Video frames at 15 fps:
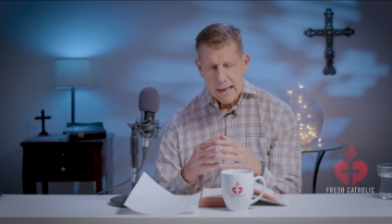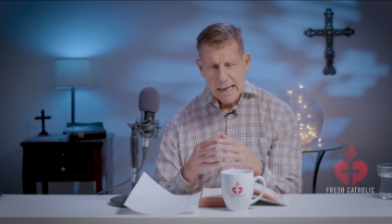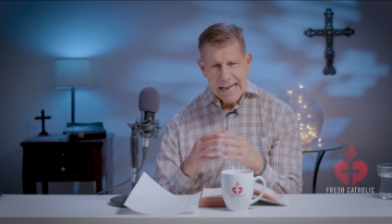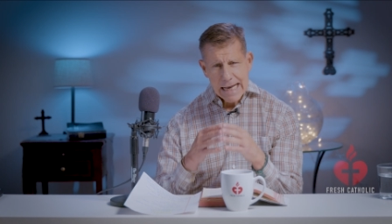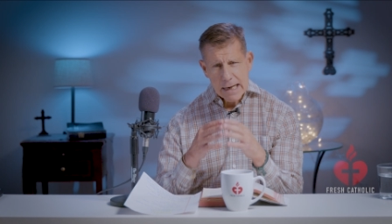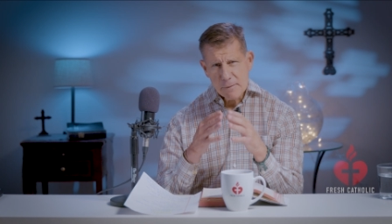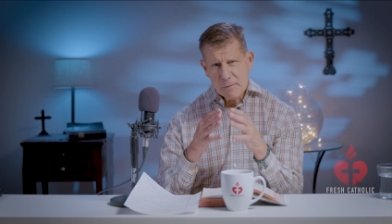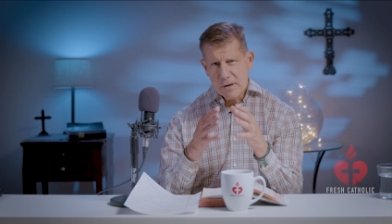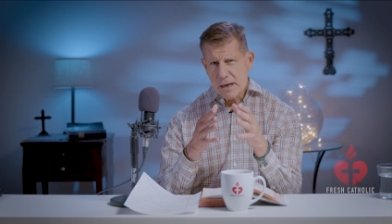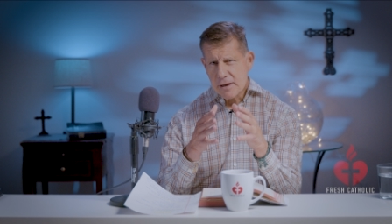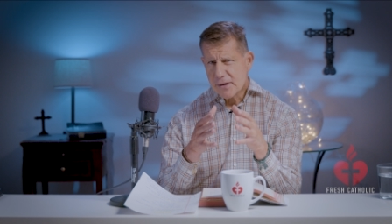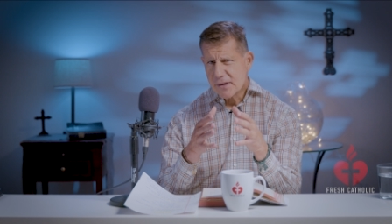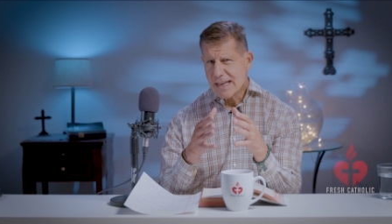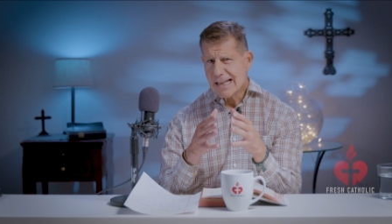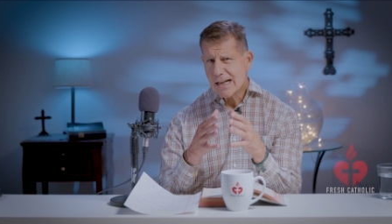
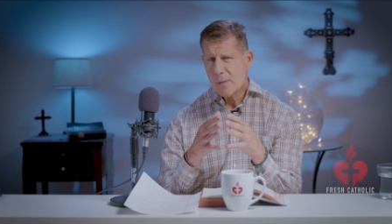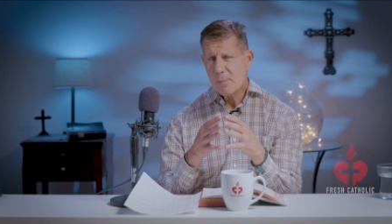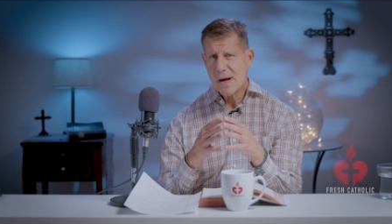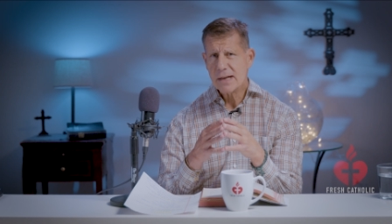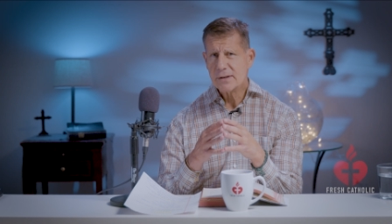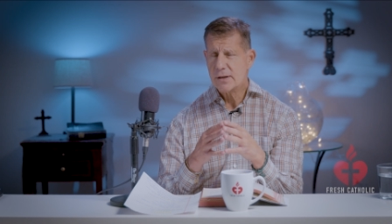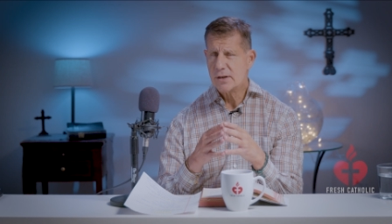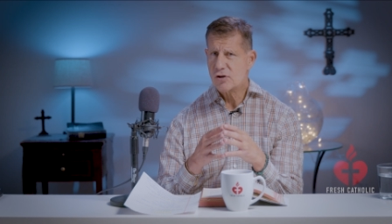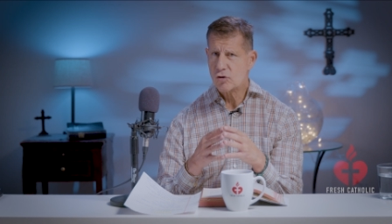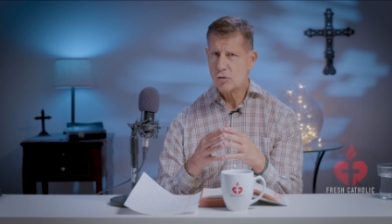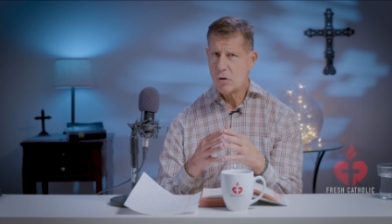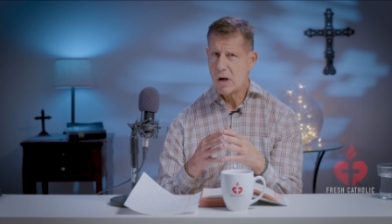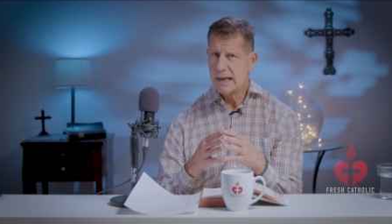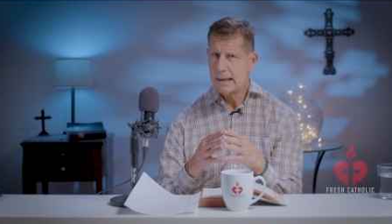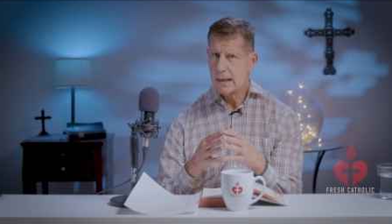everything about the
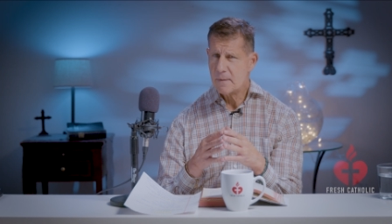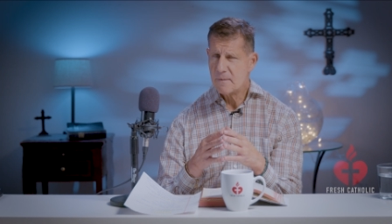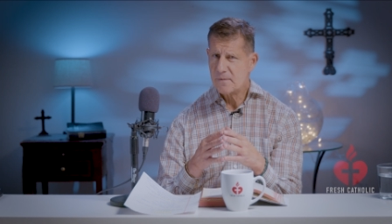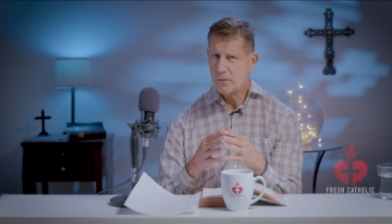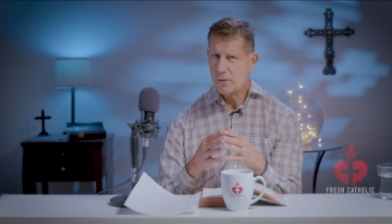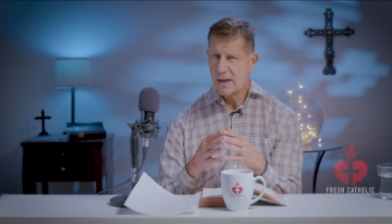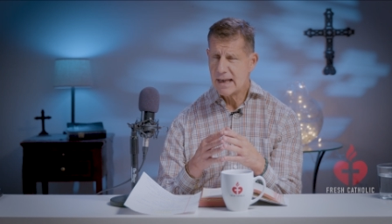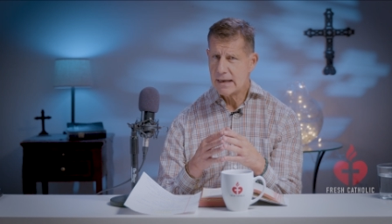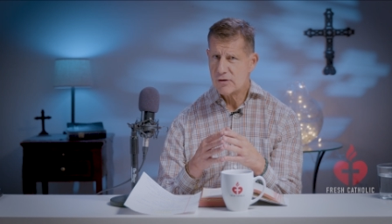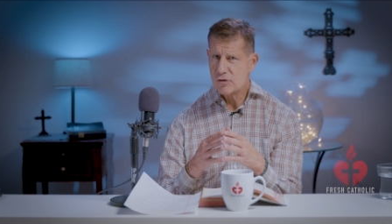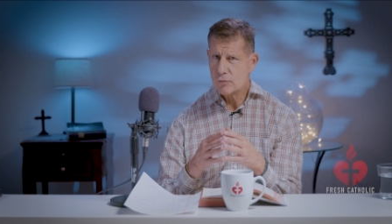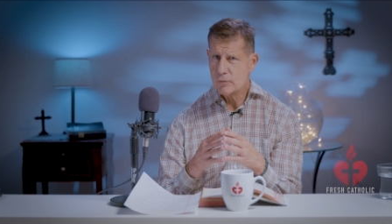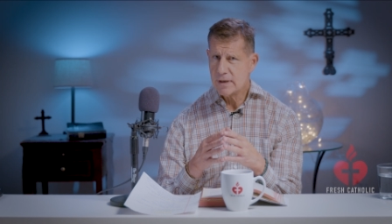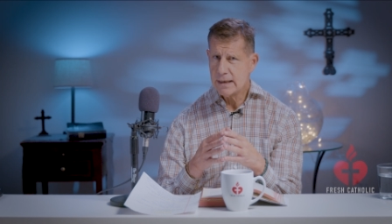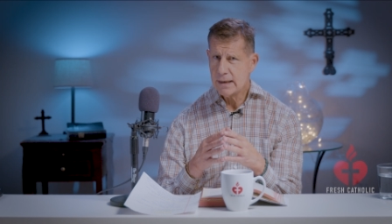triumphal
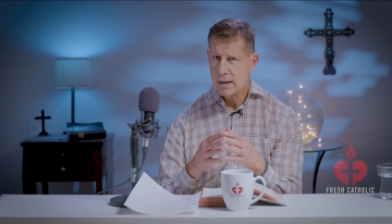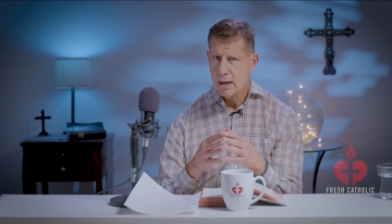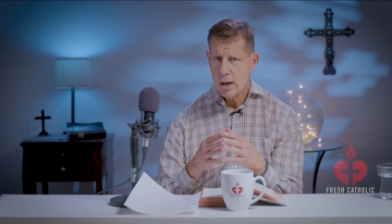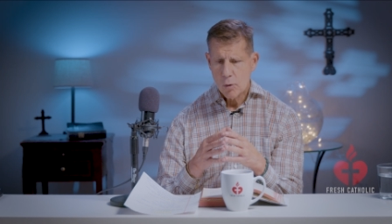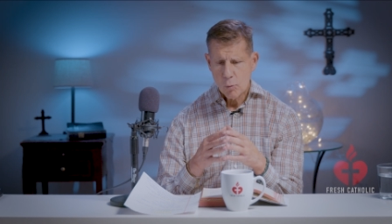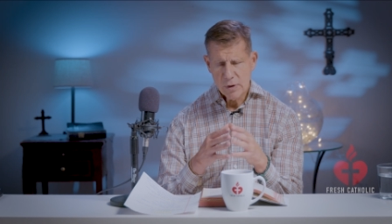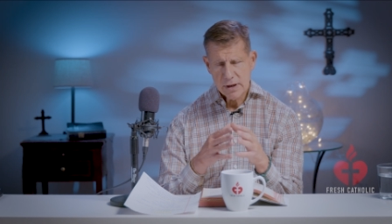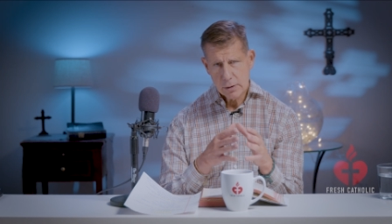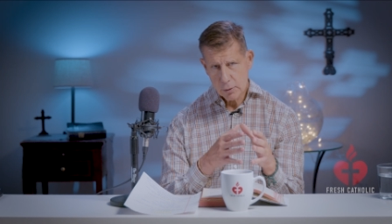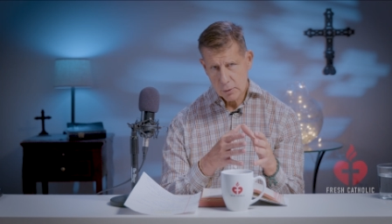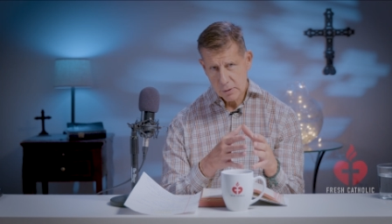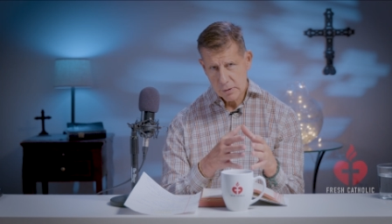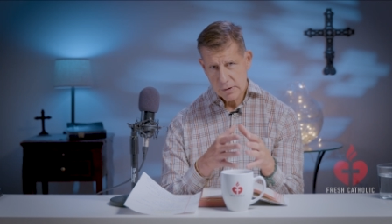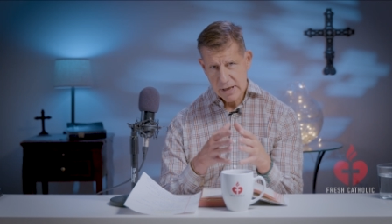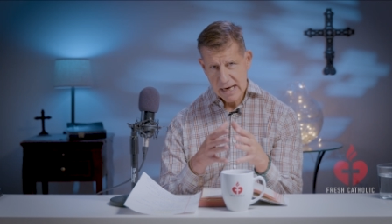entry we
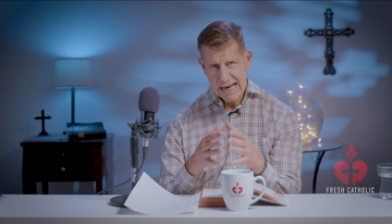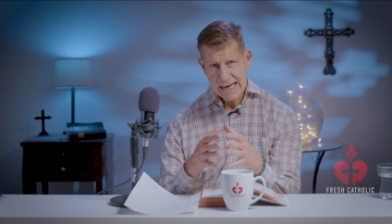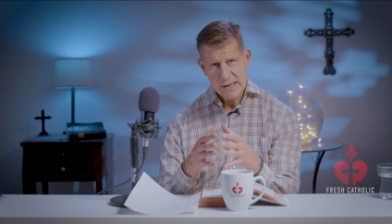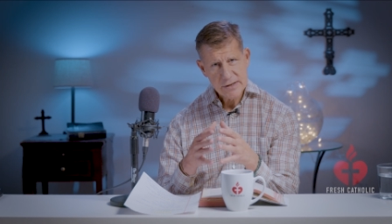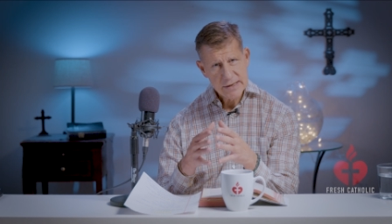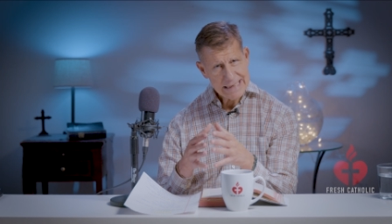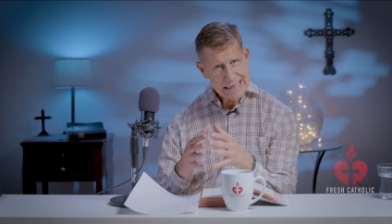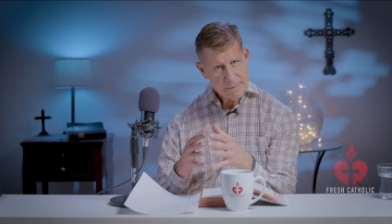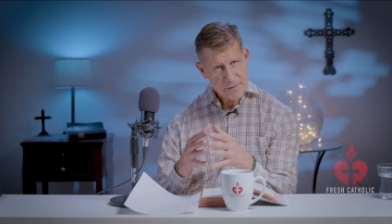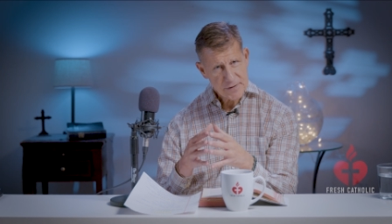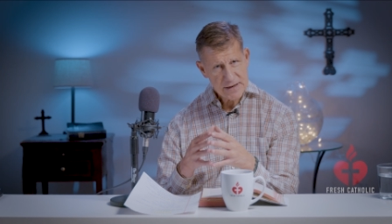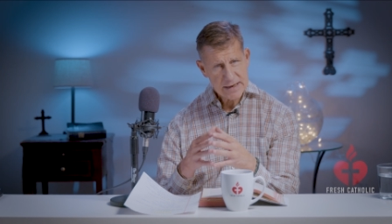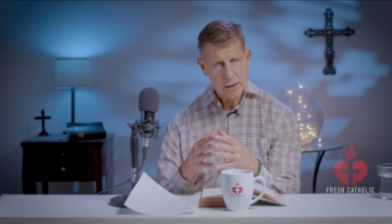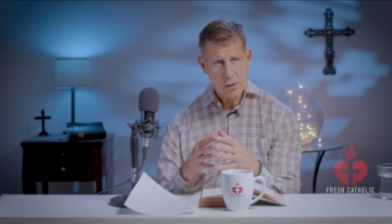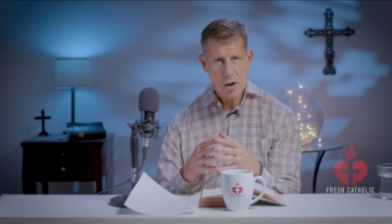learned had deep
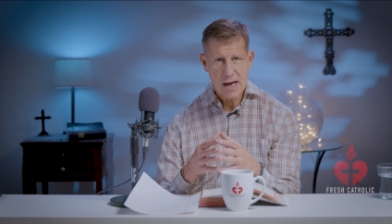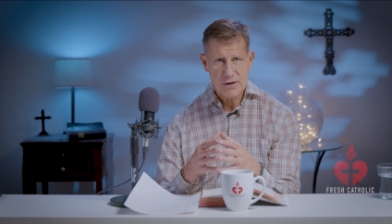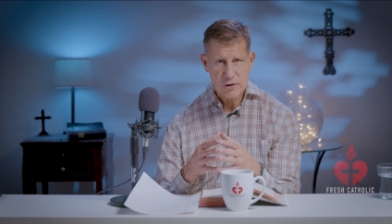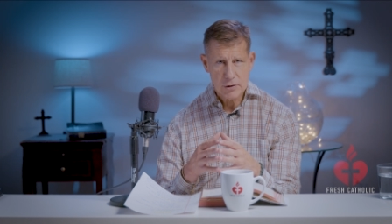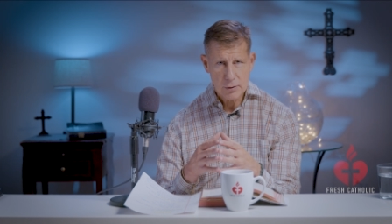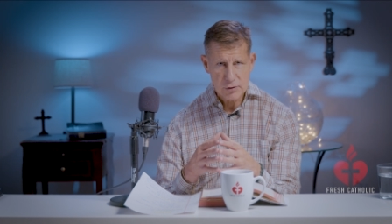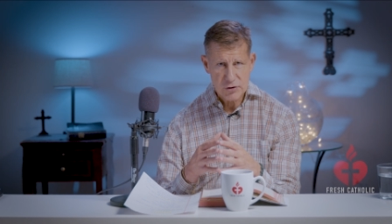theological